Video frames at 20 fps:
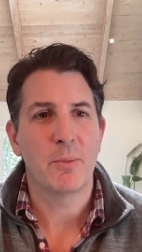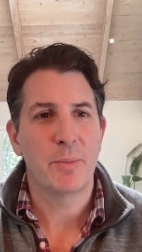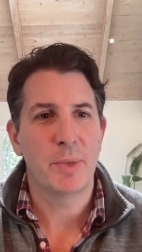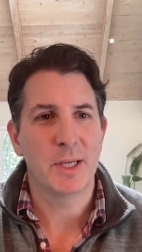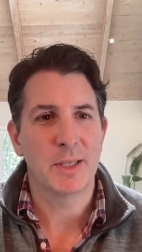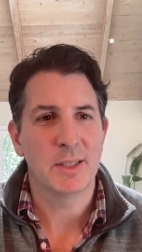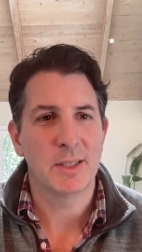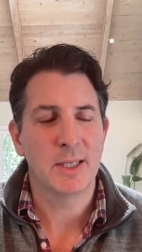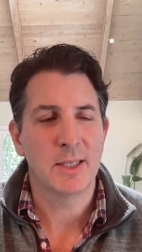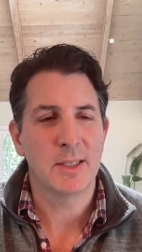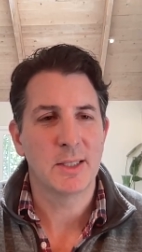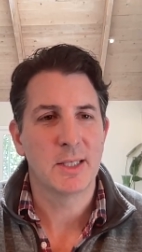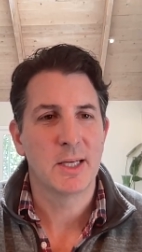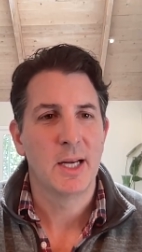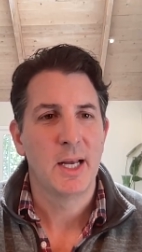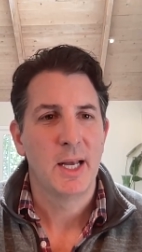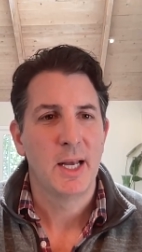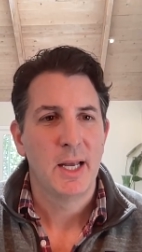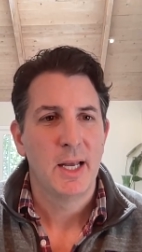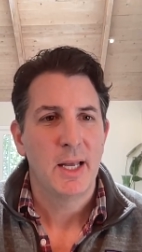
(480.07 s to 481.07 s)

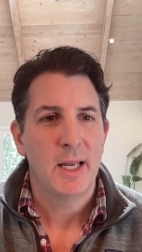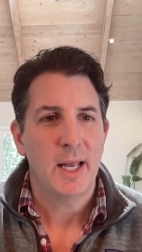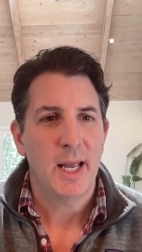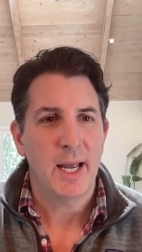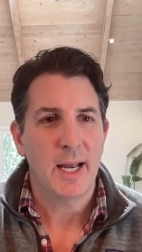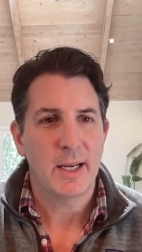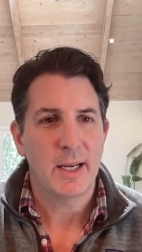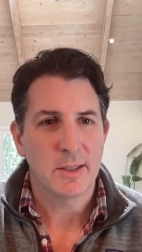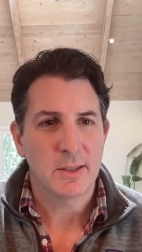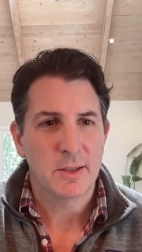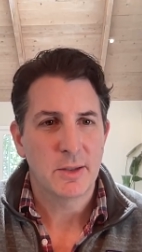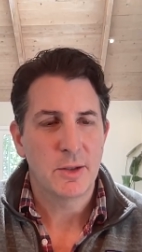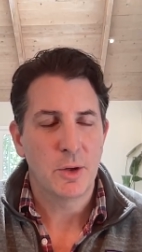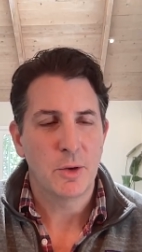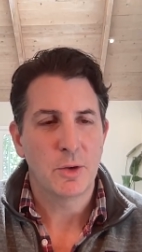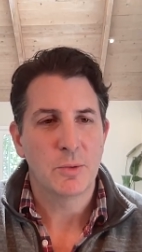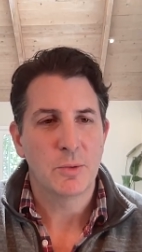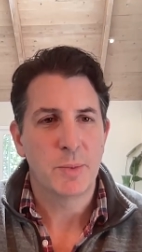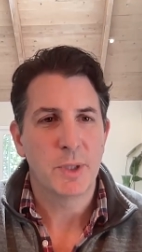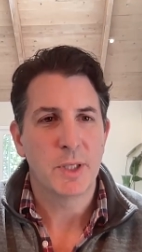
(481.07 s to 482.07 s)
business as
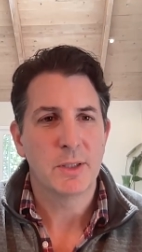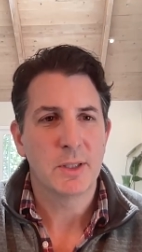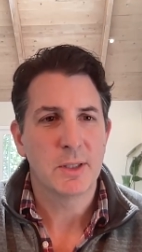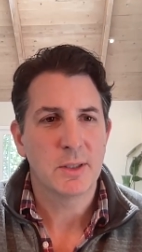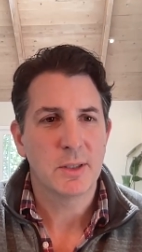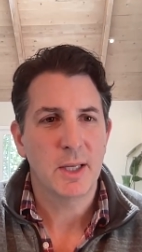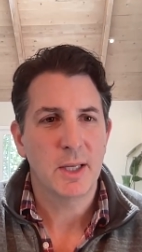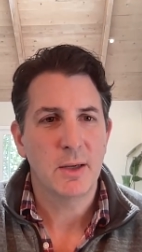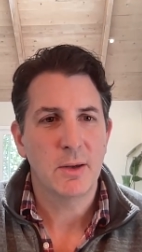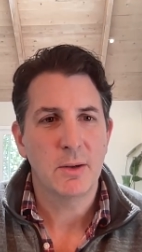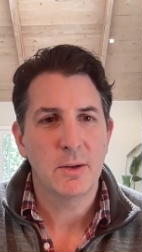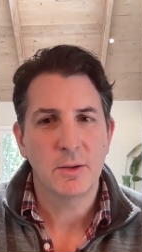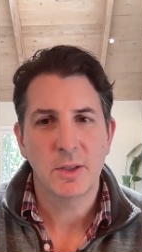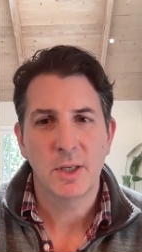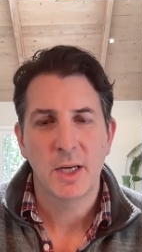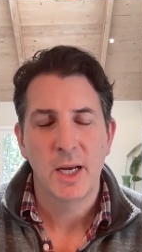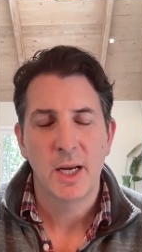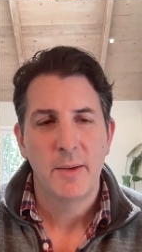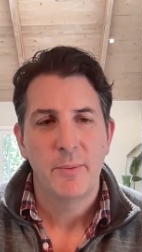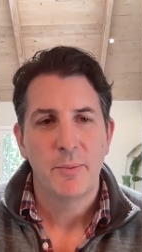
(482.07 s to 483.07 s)
those business leaders